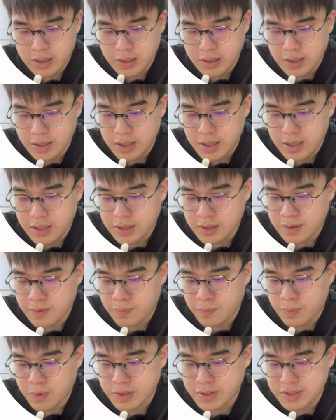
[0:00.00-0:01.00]
negative
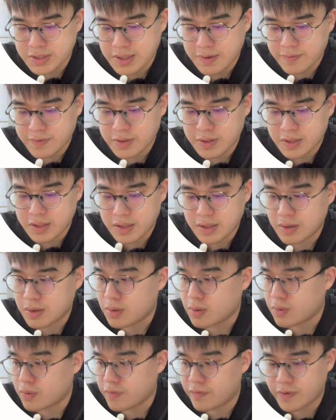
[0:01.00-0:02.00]
170
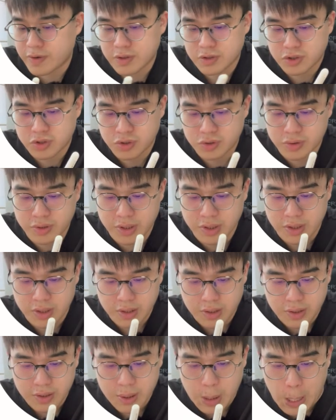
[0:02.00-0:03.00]
over 3.
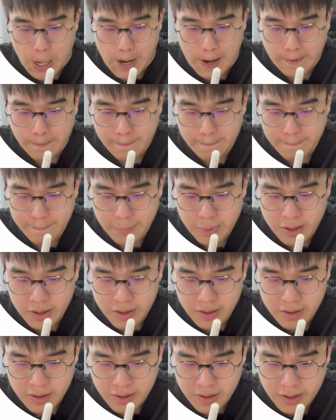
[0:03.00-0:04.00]

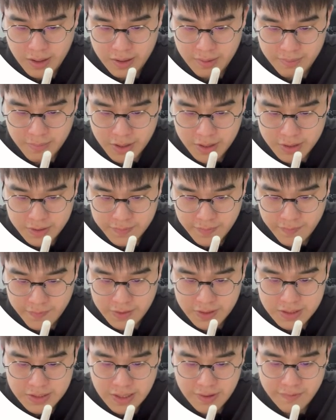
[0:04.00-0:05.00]
Okay, n minus
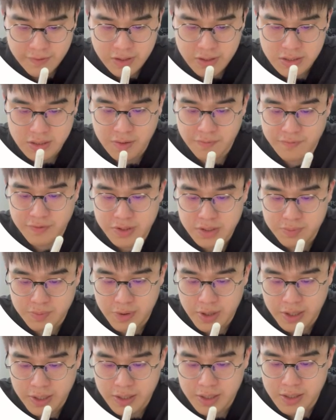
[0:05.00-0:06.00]
57 is the first
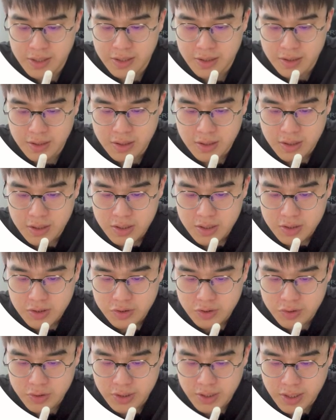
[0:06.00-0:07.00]
bracket,
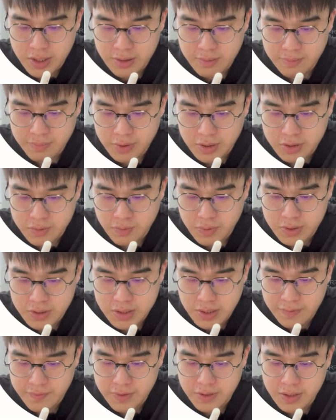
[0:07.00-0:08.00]
3n plus
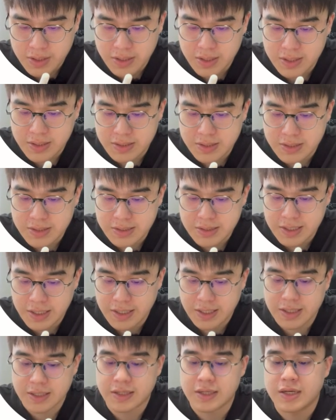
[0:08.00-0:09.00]
170 is the
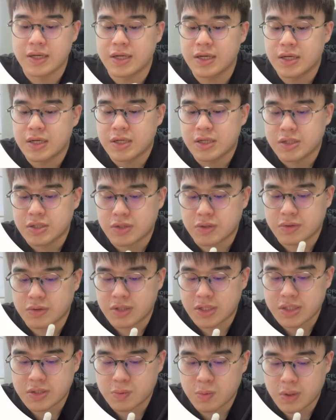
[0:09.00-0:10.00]
second. So
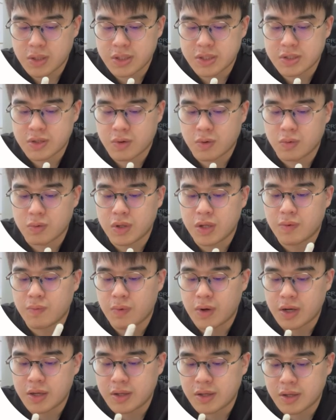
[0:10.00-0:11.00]
this one is the only
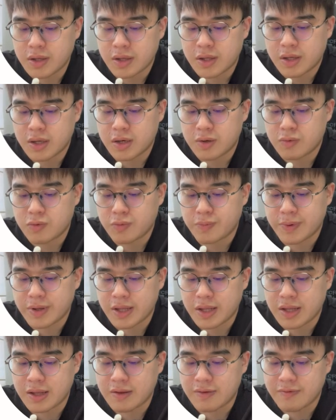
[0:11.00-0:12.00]
one. Here will be
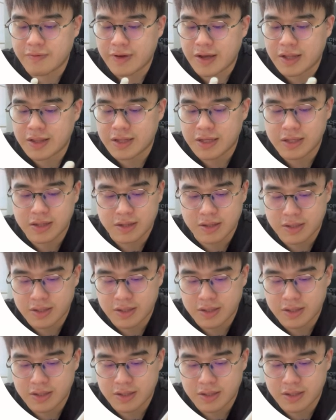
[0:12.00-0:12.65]
invalid.